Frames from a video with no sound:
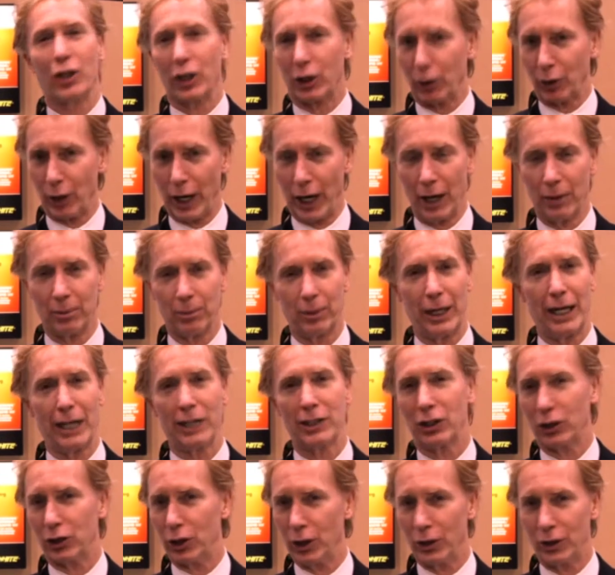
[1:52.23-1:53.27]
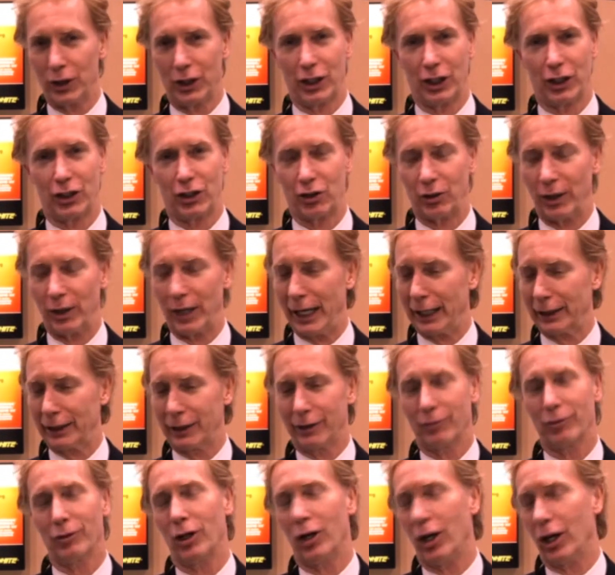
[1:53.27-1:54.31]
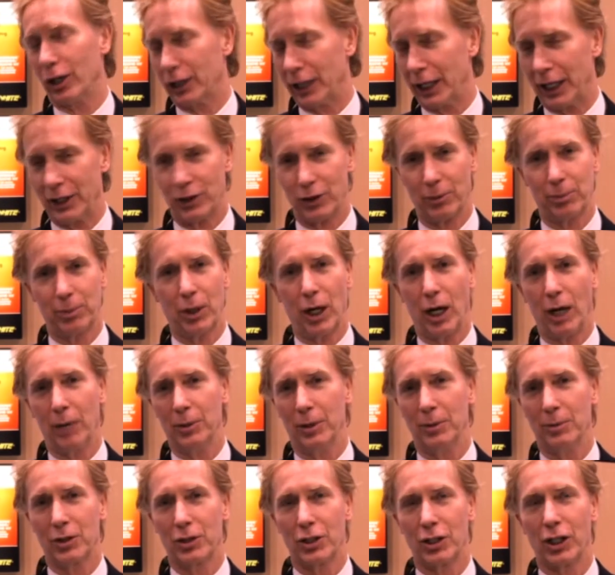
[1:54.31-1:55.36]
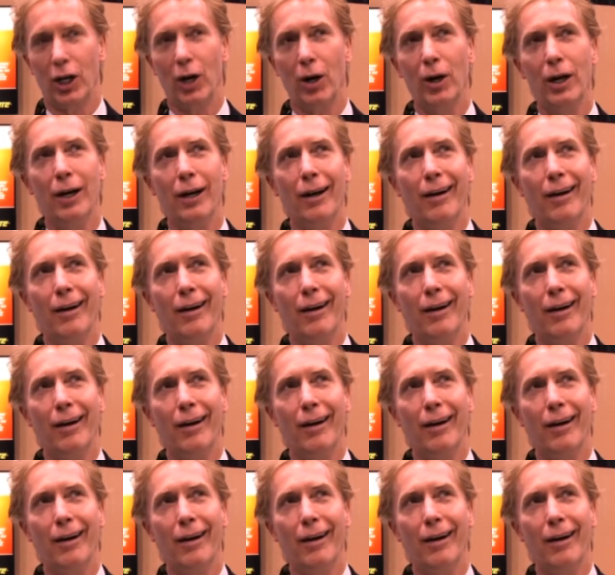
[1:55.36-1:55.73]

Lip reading: the crown breaks, the tooth is extracted, all kinds of problems. So